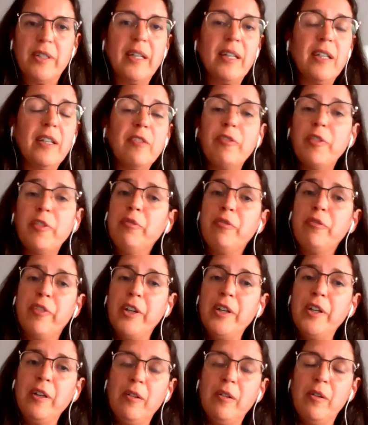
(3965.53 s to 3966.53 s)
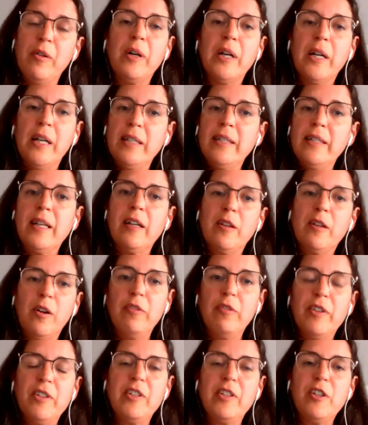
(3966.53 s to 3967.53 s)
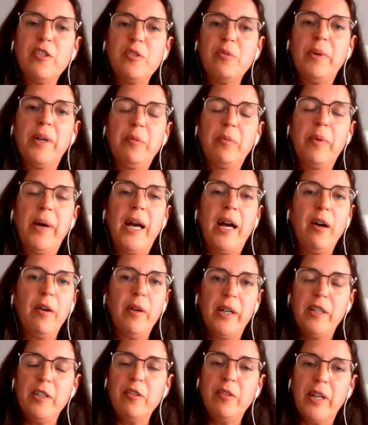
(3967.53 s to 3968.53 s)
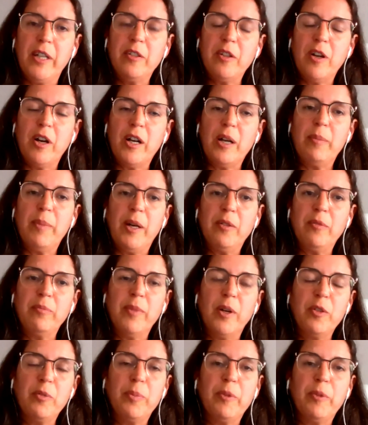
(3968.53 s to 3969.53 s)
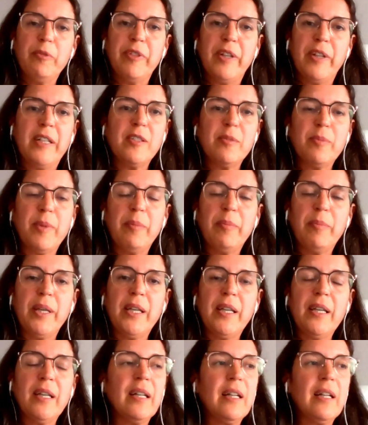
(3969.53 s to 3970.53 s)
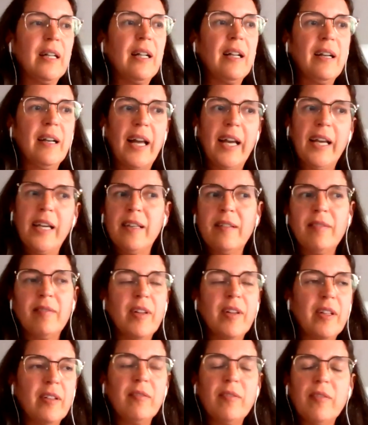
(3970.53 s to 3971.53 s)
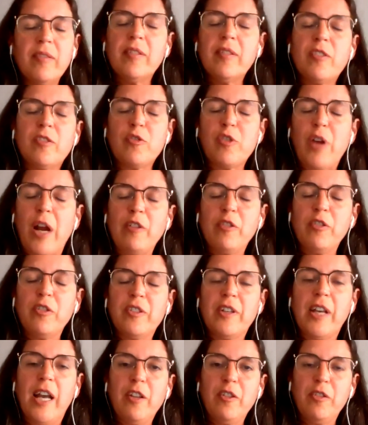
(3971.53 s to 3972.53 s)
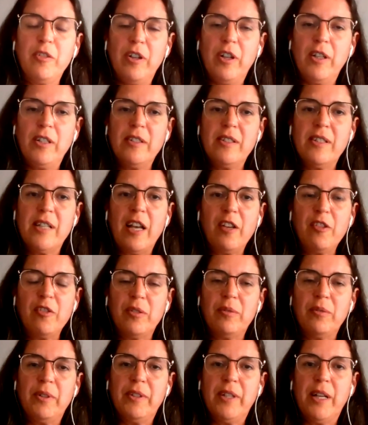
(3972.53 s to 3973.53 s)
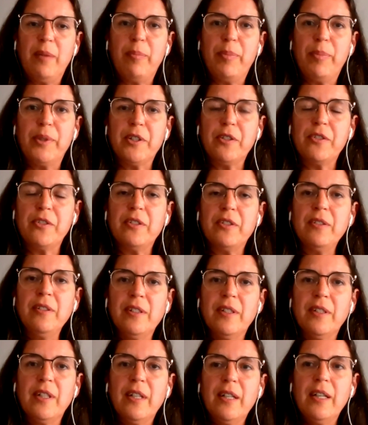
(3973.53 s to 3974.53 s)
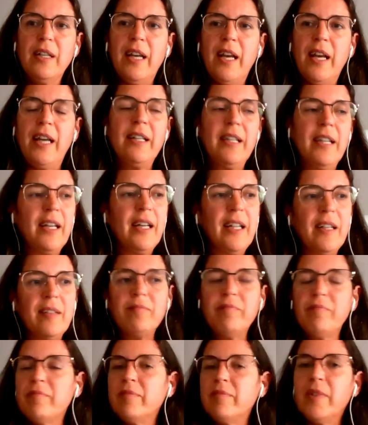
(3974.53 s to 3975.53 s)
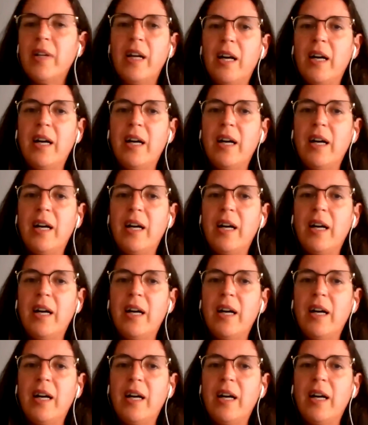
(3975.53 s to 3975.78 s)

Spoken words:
And then if you feel the conversation went well and you can talk about multiple things, maybe like try to schedule another session with that person, and then